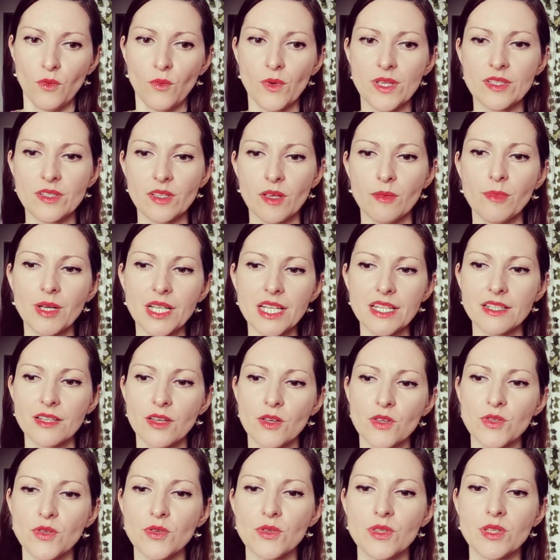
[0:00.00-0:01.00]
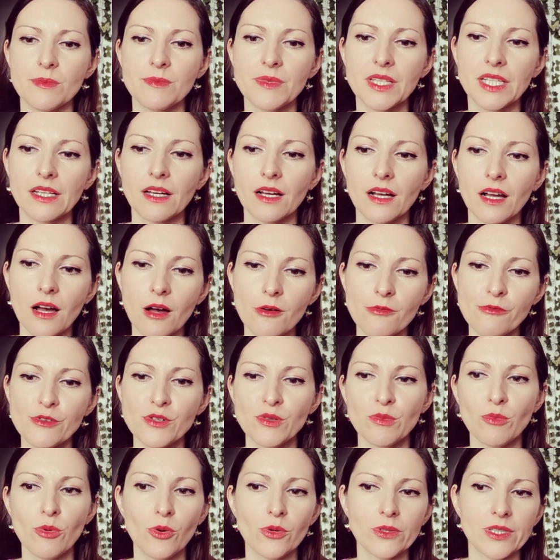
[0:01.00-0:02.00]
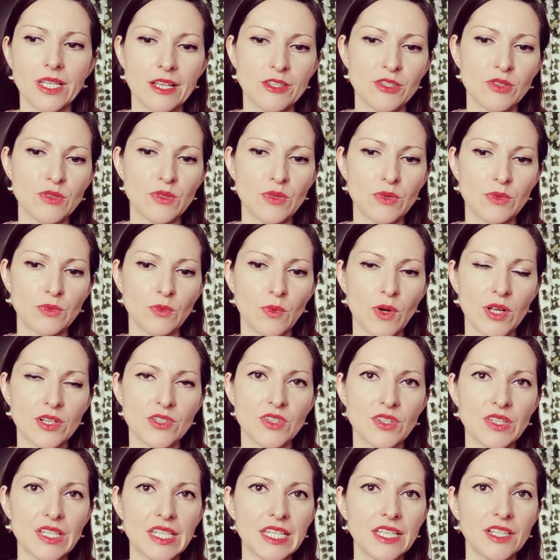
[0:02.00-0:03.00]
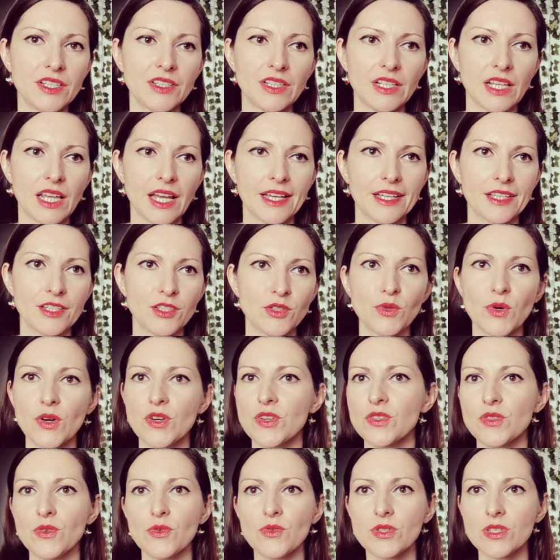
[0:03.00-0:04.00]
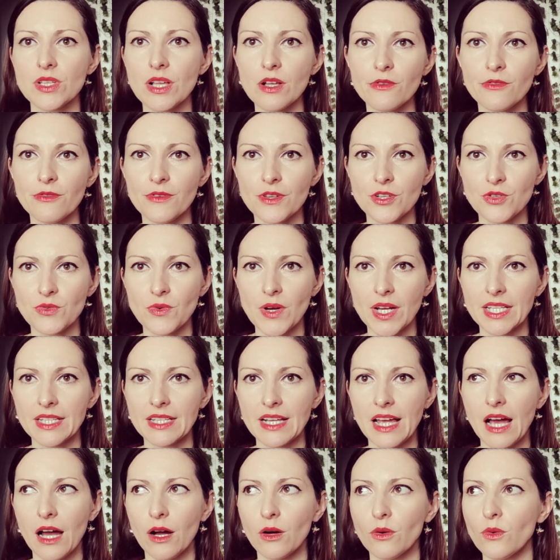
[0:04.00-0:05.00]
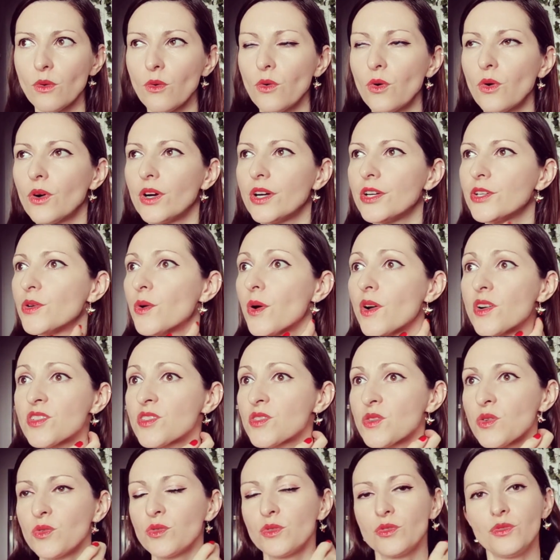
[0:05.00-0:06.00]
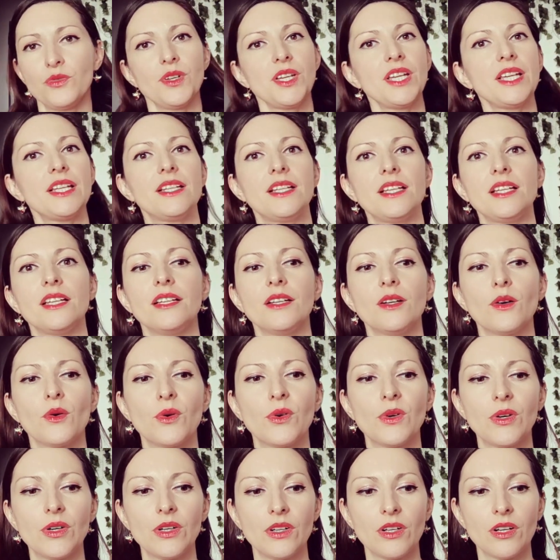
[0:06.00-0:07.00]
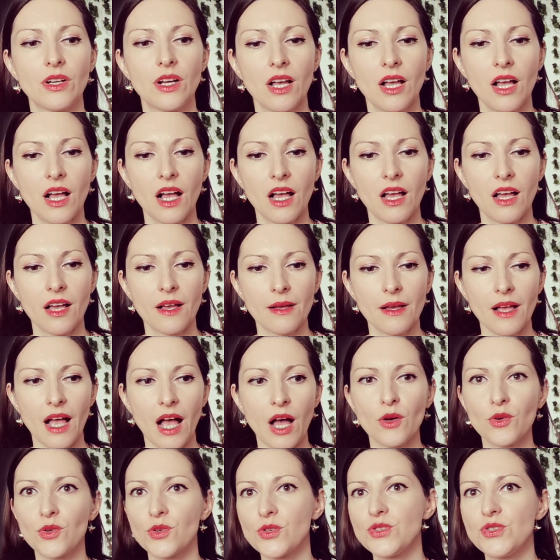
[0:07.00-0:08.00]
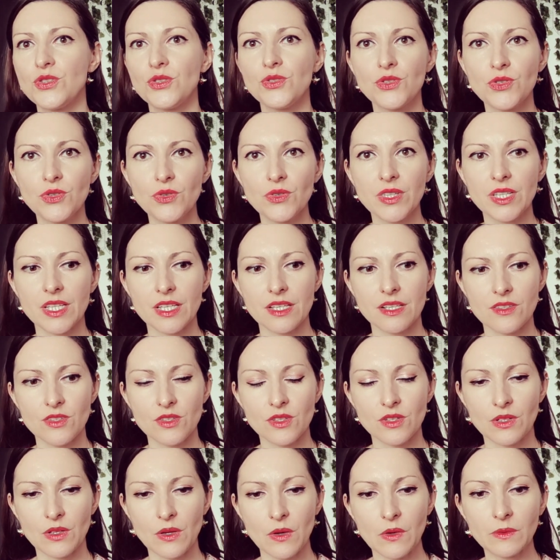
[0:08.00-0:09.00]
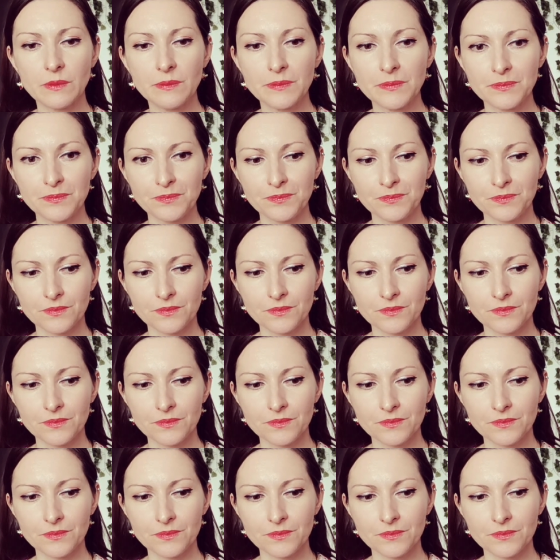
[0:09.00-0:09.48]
when somebody tells you something uncomfortable that you don't want to hear, like you are so selfish right now, or you are so greedy, or how could you do this, you know?